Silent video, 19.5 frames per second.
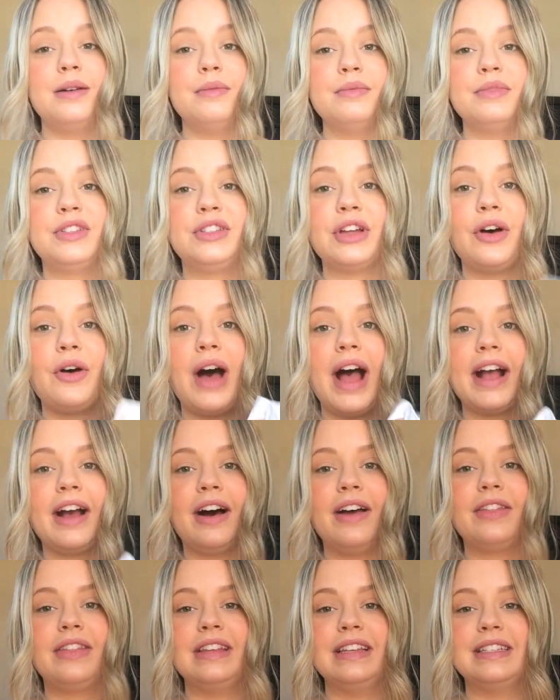So I
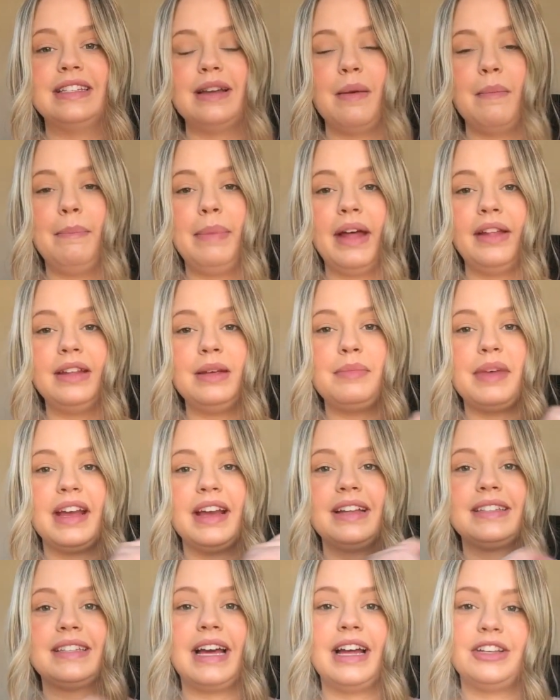got these belly
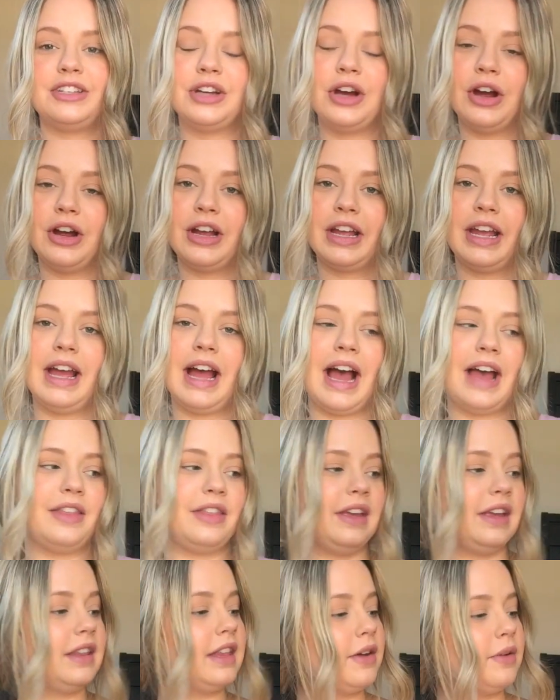bands at Target. I
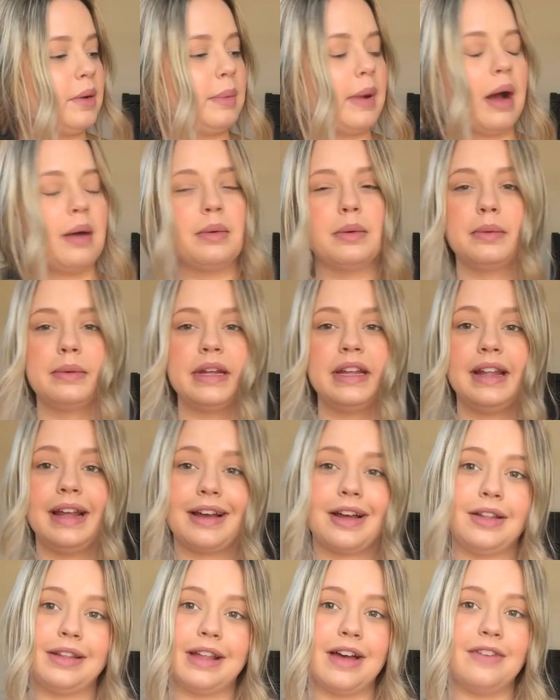think they were probably like
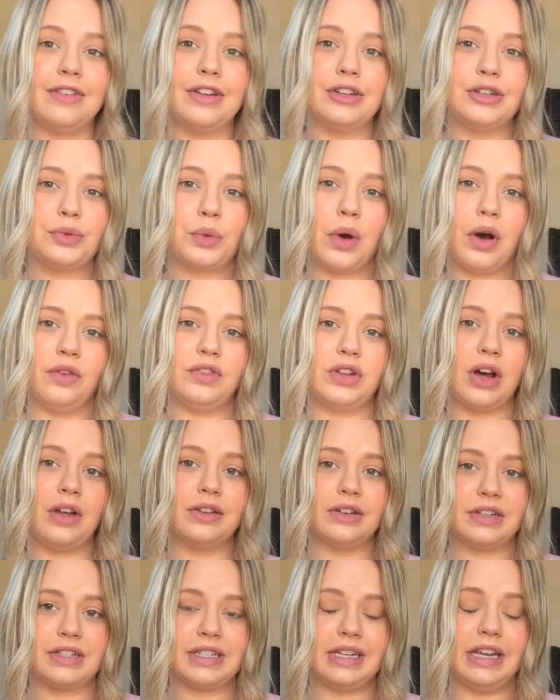$11,
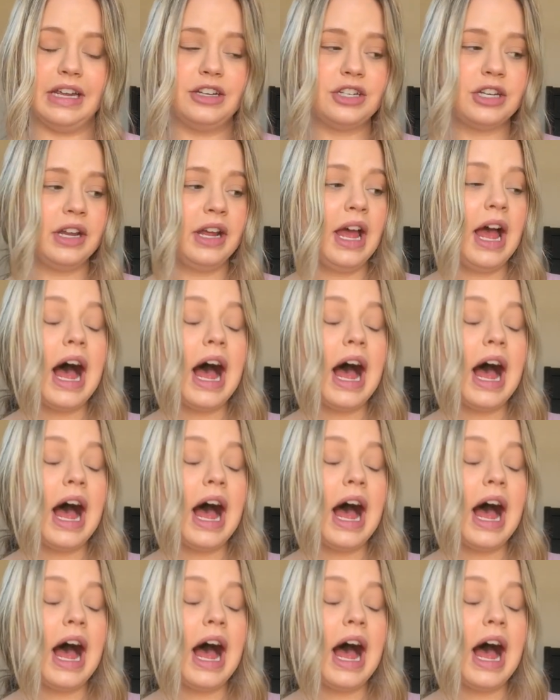$12 each.